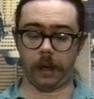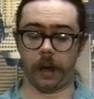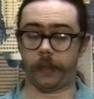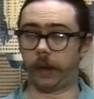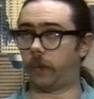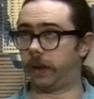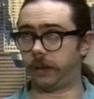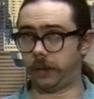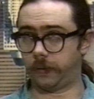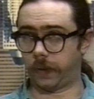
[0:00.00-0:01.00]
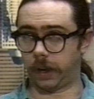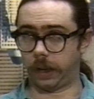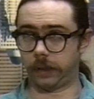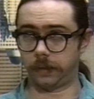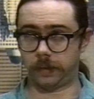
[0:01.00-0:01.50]
And then what do you
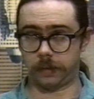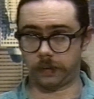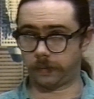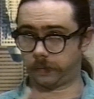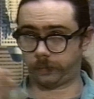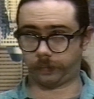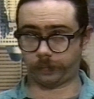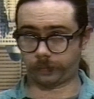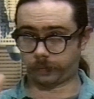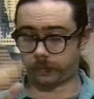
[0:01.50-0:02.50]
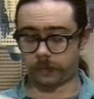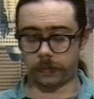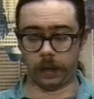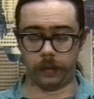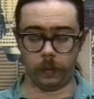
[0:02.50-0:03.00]
find
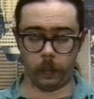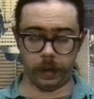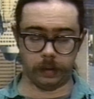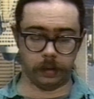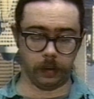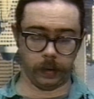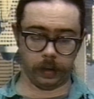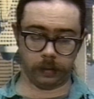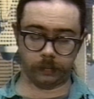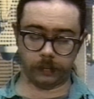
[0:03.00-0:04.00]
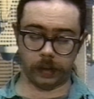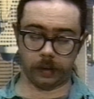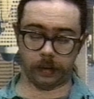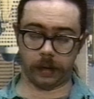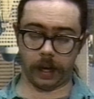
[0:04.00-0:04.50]
the WID doing
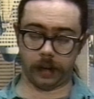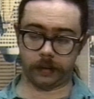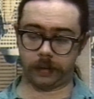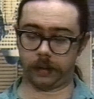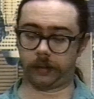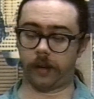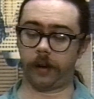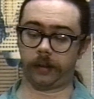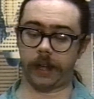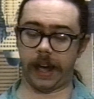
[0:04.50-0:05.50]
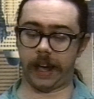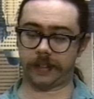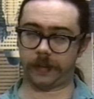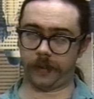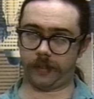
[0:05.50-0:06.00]
at long
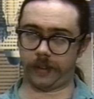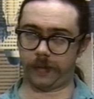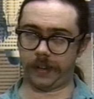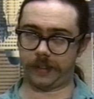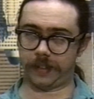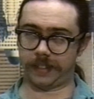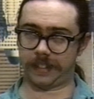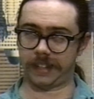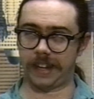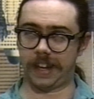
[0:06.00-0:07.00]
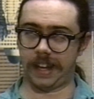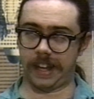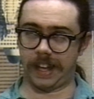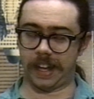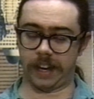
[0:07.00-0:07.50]
last when she reaches
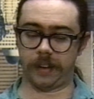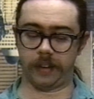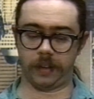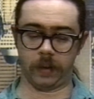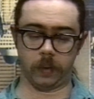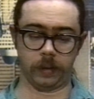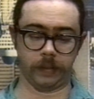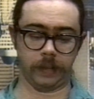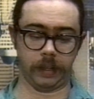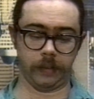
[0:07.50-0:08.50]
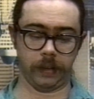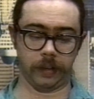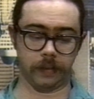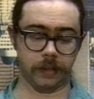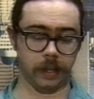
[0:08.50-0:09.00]
her goal of clearing
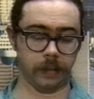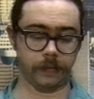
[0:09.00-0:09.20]
herself